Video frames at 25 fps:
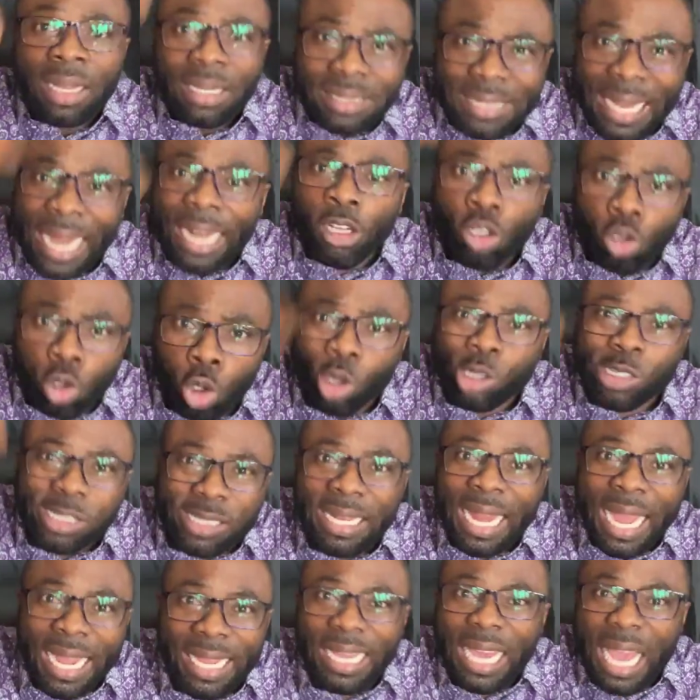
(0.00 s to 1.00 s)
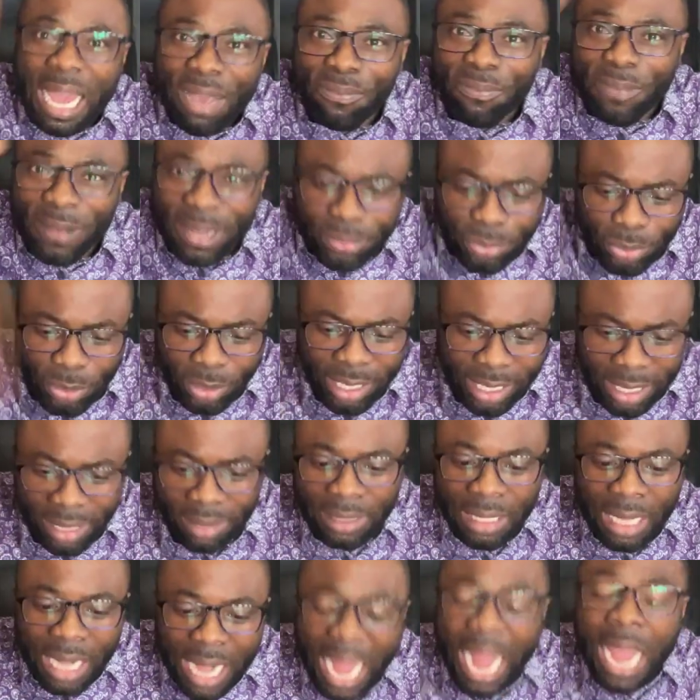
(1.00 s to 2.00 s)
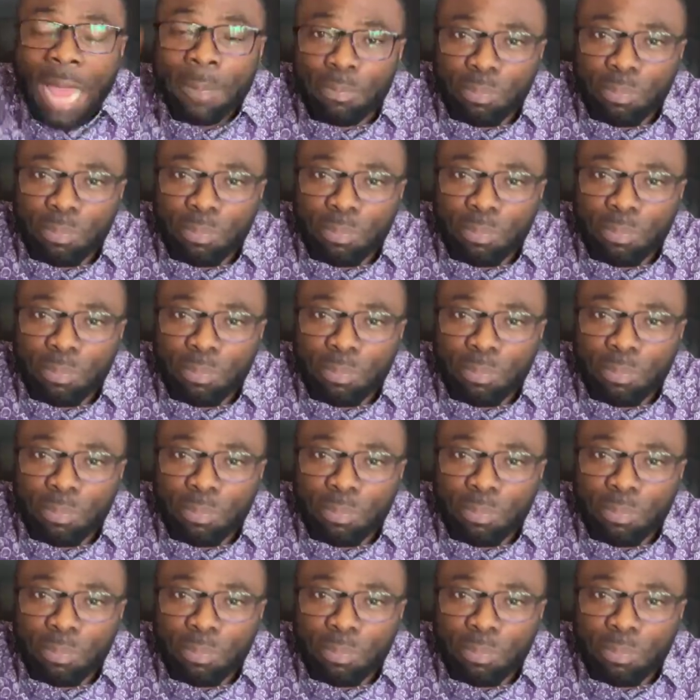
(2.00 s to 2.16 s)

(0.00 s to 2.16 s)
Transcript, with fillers: that looks like a fig tree. I